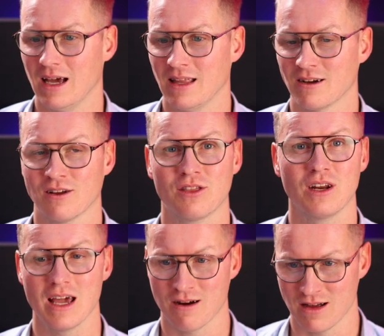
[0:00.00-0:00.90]
and there are
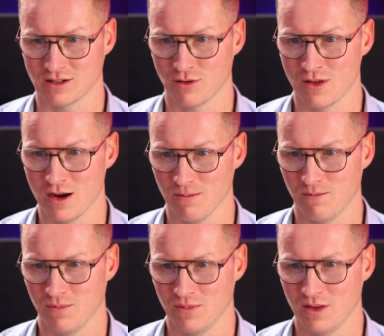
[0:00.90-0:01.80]
three areas over here:
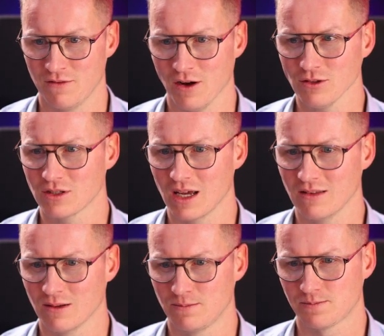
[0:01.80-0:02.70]
default state,